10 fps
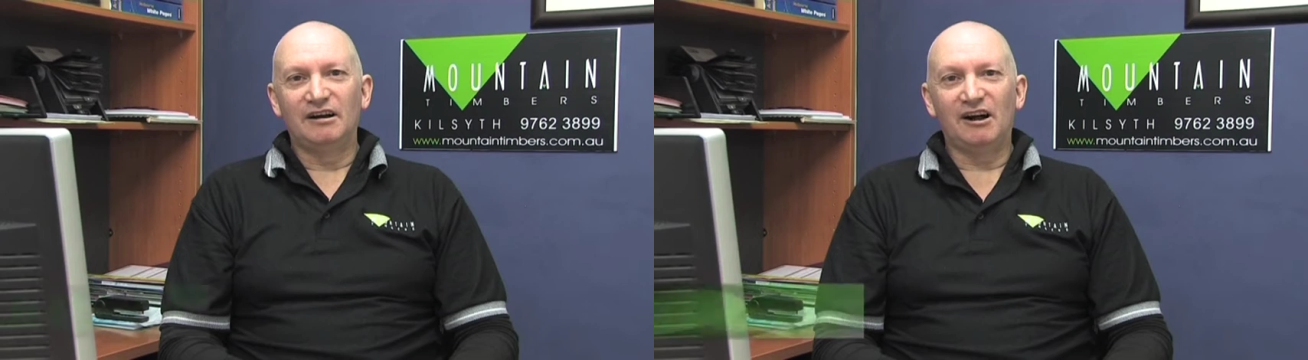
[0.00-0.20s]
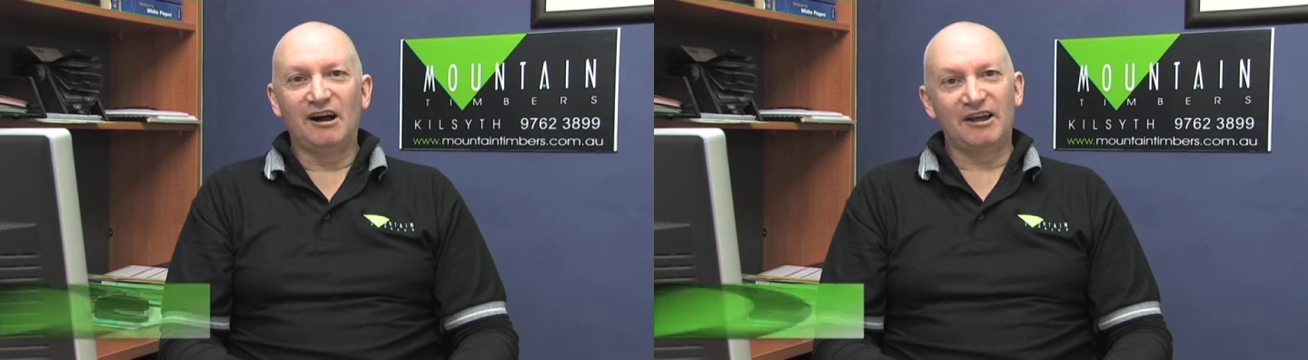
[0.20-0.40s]

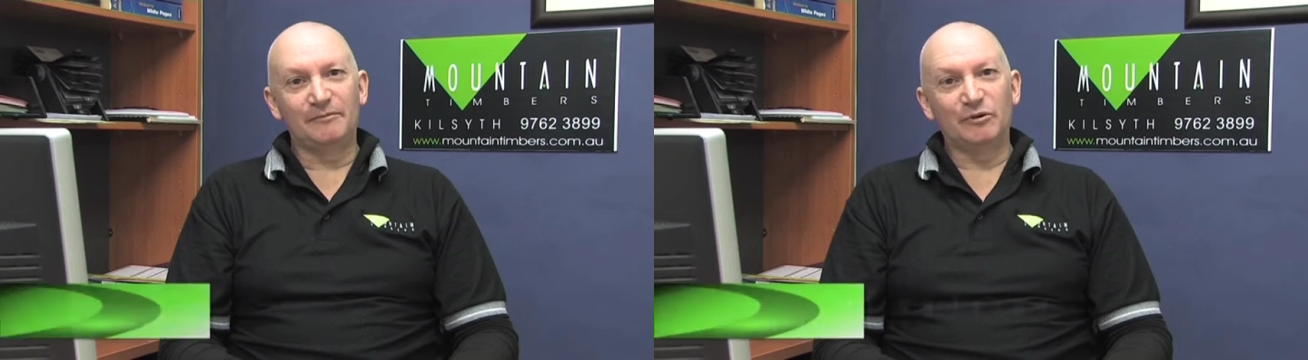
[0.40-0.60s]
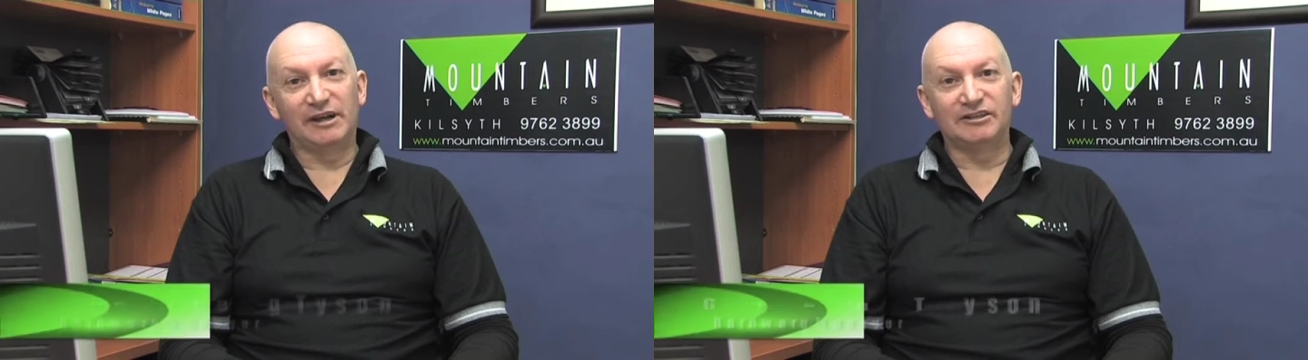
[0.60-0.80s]
Hi,
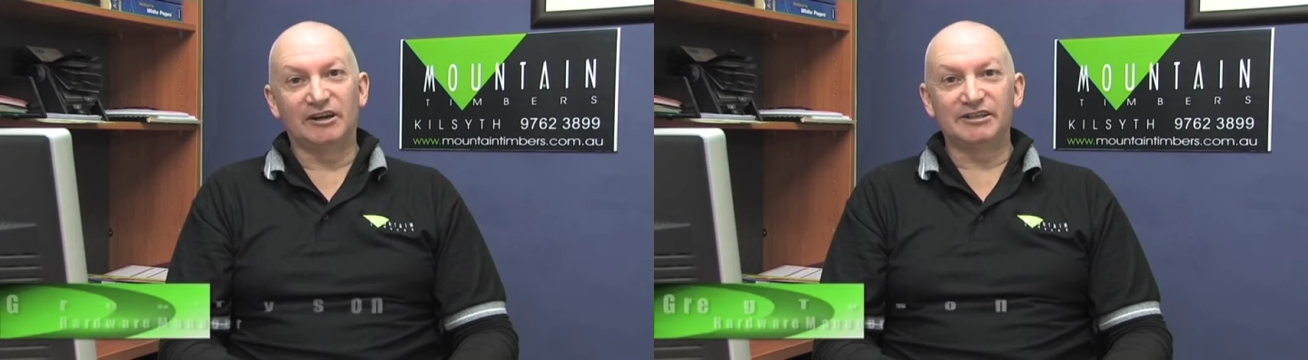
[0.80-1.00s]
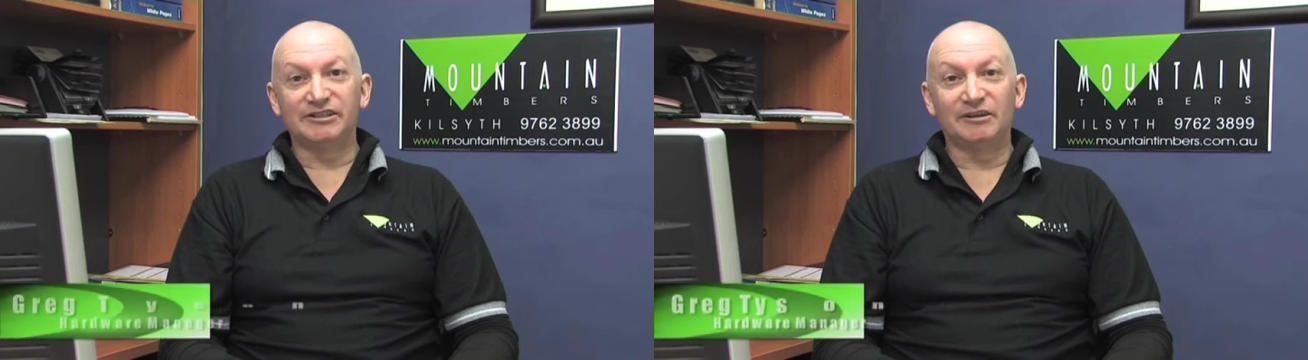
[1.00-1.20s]
I'm Greg
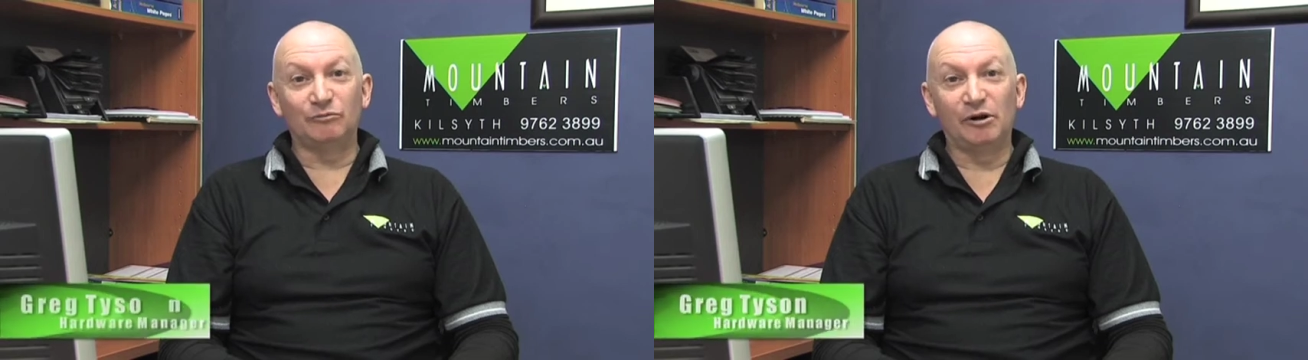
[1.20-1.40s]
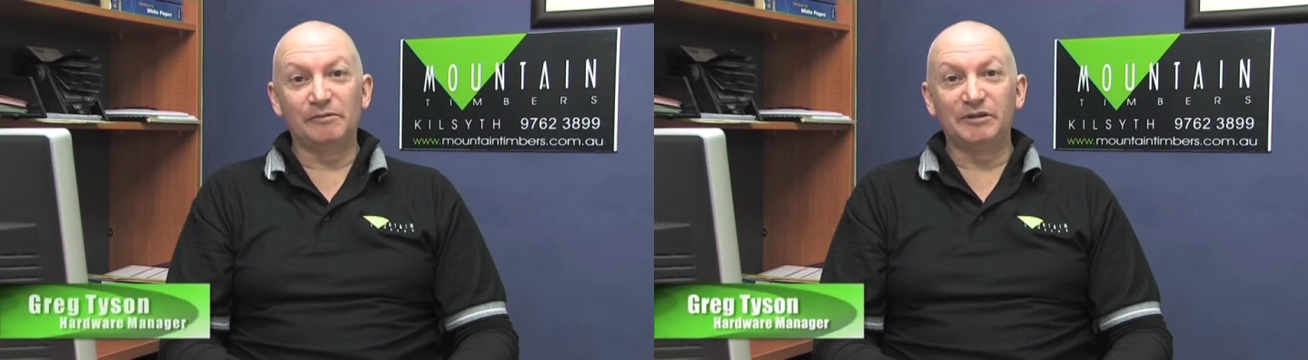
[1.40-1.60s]
Tyson
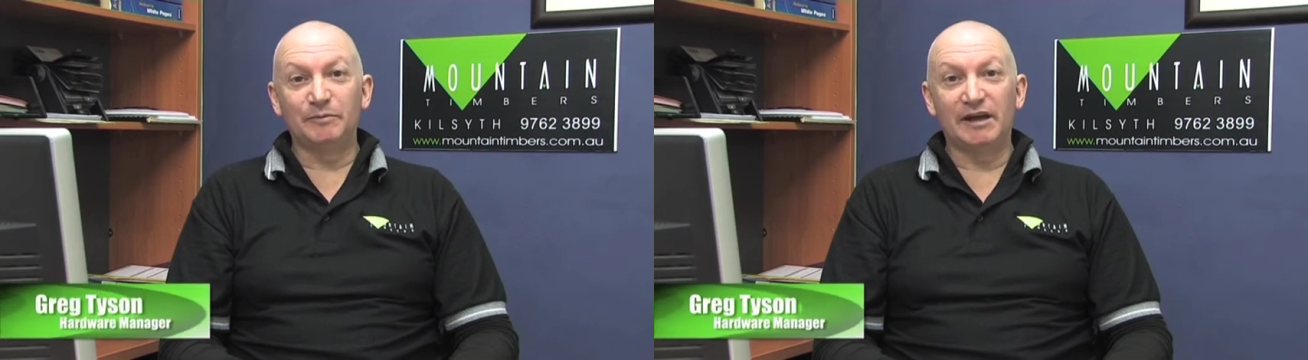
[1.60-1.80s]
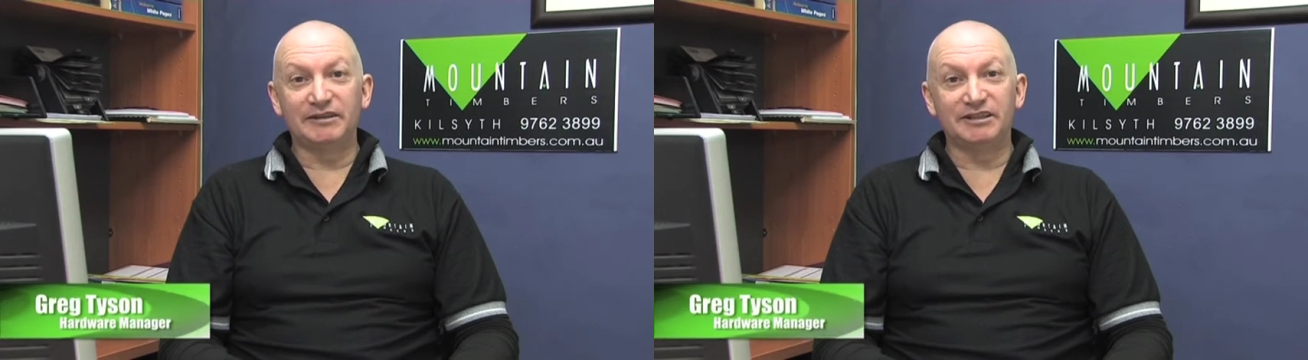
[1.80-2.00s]
and welcome
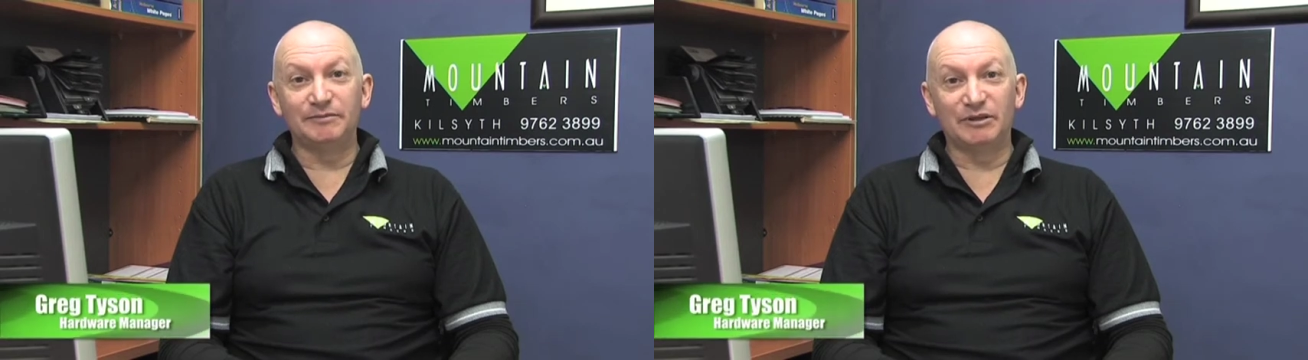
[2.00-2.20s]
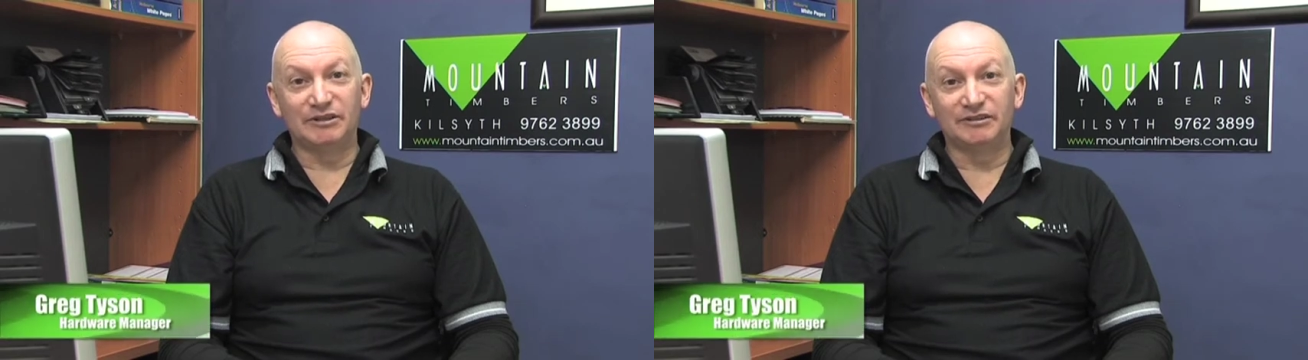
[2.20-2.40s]
to Mountain
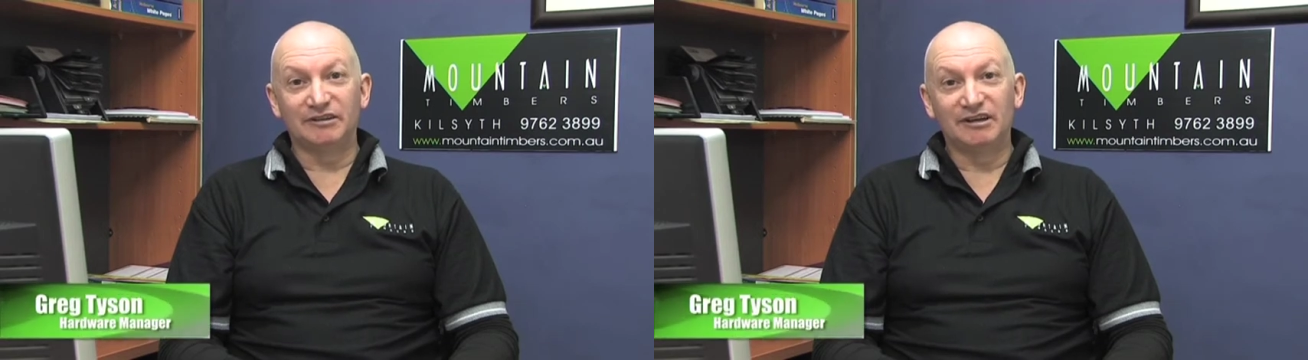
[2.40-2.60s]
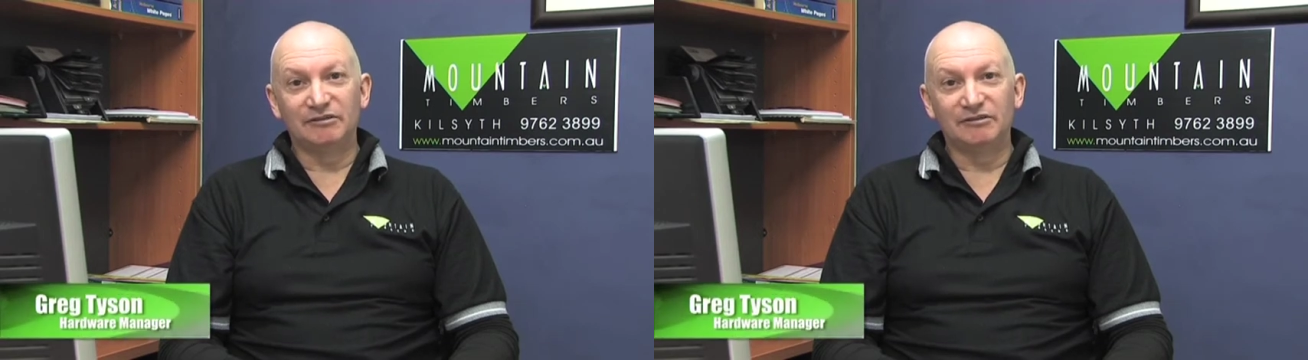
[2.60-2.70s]
Timbers.